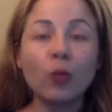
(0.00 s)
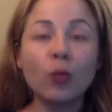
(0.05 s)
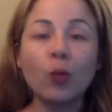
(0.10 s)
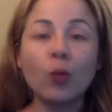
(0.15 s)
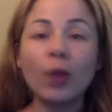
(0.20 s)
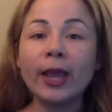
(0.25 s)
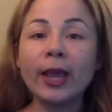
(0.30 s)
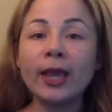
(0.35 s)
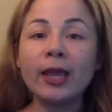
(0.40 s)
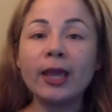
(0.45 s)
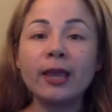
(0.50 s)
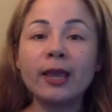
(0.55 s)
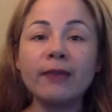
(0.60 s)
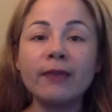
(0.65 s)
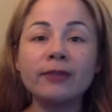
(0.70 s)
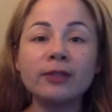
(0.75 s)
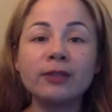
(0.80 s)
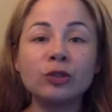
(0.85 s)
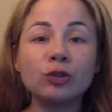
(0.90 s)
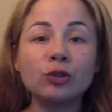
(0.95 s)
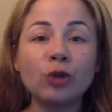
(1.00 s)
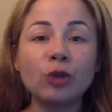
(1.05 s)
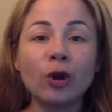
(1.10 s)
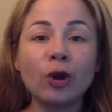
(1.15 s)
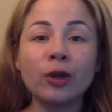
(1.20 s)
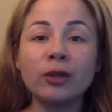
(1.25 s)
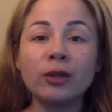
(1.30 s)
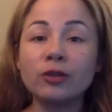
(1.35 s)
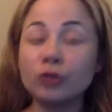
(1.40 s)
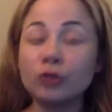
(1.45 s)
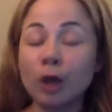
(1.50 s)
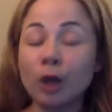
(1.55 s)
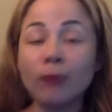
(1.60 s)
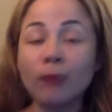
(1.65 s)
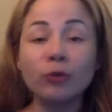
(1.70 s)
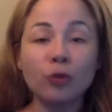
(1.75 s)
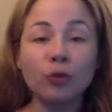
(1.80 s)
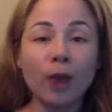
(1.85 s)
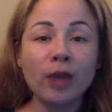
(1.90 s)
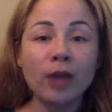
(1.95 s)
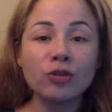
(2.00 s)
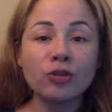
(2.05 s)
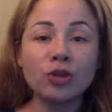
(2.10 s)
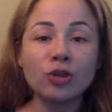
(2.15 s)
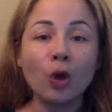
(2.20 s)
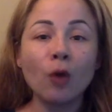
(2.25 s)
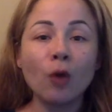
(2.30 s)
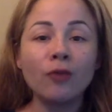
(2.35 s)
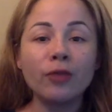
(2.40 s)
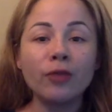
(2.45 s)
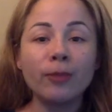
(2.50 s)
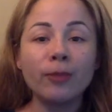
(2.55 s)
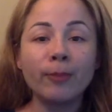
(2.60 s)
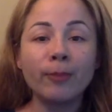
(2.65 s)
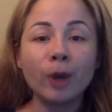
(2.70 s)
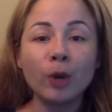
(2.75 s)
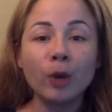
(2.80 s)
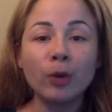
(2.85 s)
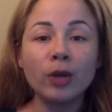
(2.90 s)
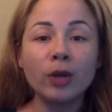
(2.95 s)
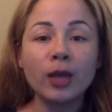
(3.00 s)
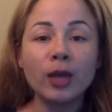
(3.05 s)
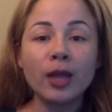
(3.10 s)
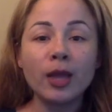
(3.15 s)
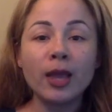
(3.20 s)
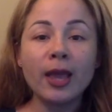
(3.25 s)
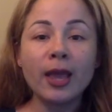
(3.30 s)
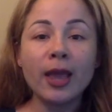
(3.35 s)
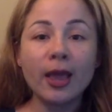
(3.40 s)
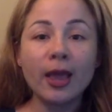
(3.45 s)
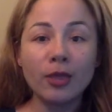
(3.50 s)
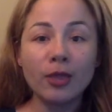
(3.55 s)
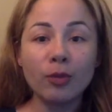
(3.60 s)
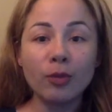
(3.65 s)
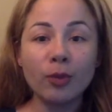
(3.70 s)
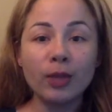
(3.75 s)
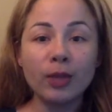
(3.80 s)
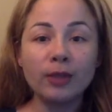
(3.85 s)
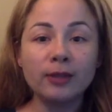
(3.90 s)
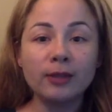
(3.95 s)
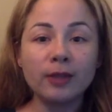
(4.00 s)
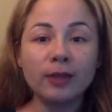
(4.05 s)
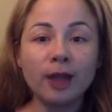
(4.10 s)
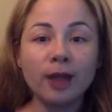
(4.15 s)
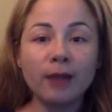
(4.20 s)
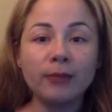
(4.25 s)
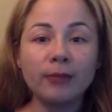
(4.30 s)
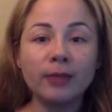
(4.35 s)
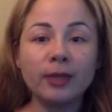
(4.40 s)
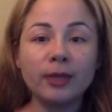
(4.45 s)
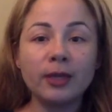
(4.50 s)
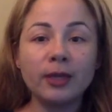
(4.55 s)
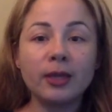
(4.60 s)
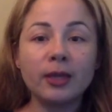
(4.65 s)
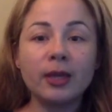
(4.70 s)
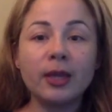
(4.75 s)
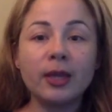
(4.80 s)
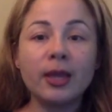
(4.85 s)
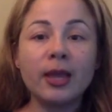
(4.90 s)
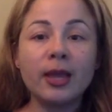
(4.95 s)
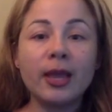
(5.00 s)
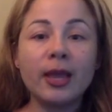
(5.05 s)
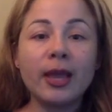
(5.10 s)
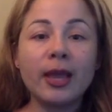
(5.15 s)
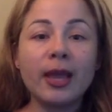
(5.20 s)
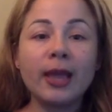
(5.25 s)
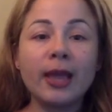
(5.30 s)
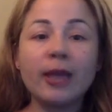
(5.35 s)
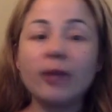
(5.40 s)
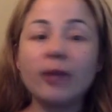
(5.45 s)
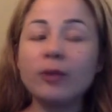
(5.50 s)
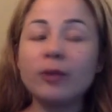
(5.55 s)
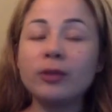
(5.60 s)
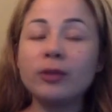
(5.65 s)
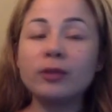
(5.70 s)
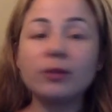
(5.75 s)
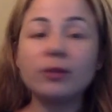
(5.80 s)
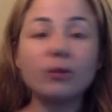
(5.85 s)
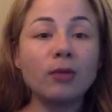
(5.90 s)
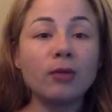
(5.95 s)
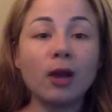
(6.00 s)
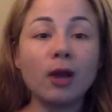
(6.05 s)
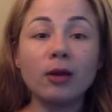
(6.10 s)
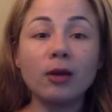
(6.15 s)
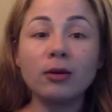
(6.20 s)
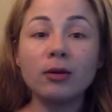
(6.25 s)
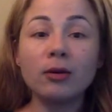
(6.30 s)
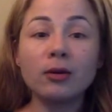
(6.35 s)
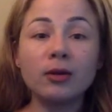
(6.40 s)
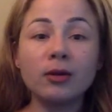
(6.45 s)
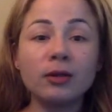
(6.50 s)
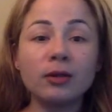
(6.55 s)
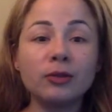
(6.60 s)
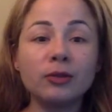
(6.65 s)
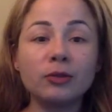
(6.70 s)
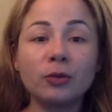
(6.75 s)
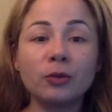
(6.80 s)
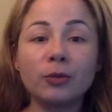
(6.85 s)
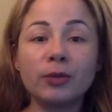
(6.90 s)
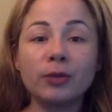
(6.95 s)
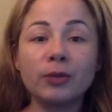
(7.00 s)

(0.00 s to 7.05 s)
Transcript: waves stopped crashing over the boat, and the rain stopped. And it was no longer a stormy